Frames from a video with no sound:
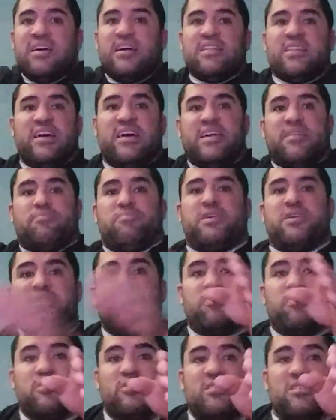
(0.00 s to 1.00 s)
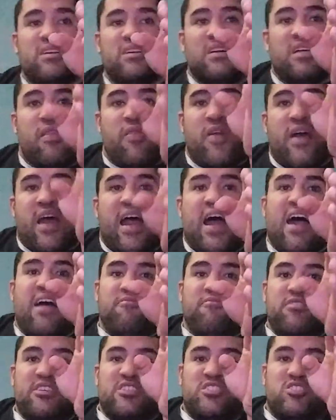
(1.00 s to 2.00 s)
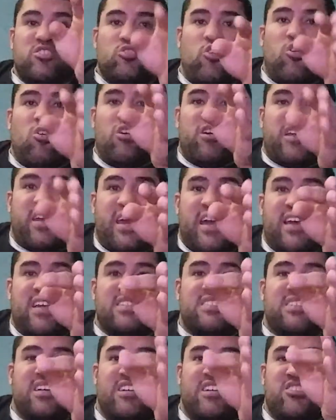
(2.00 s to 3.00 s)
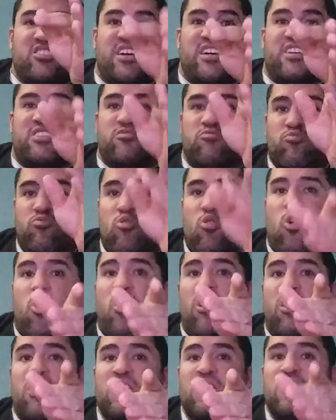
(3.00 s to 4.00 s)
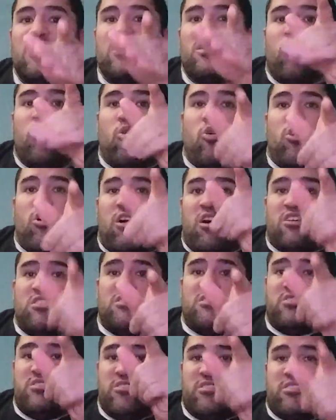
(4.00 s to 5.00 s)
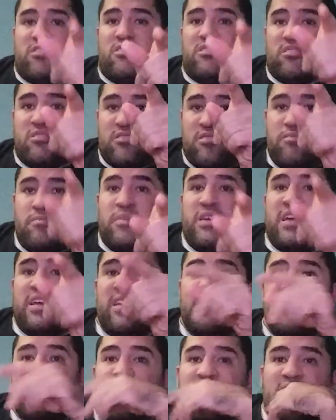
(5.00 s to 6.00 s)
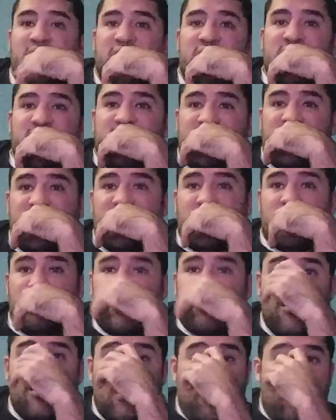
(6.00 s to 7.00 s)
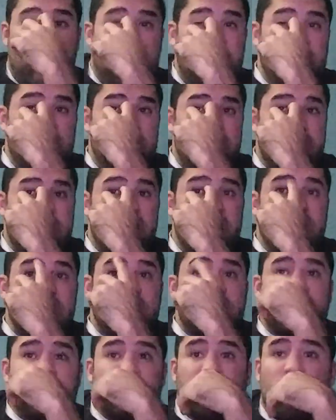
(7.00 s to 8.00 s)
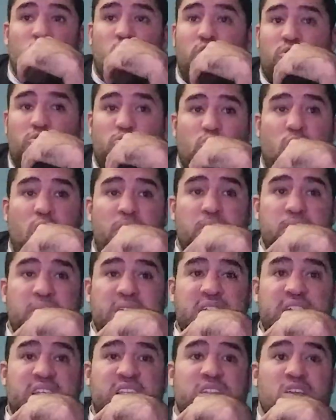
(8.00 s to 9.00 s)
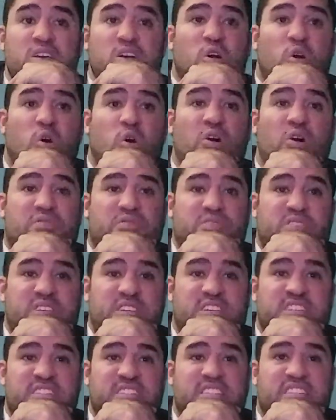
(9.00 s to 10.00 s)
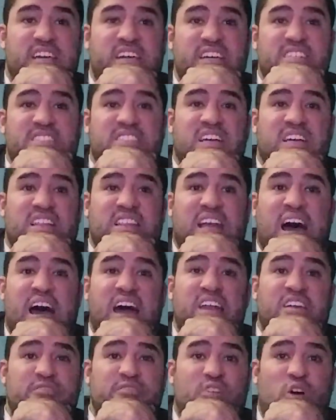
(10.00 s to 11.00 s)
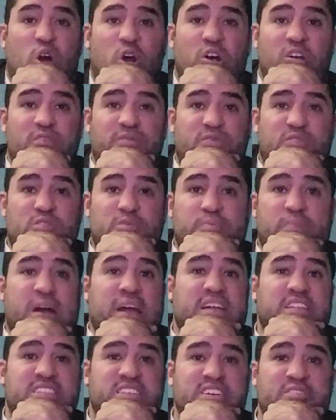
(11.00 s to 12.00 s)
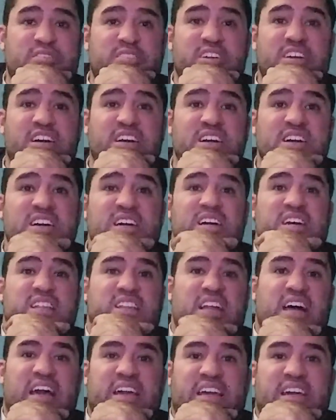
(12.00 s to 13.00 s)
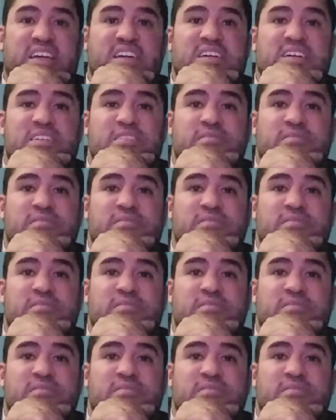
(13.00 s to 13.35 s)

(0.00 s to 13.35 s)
Like people, the average dog can't digest raw or undercooked meat. In addition, undercooked or raw meat often contains a lot of harmful bacteria like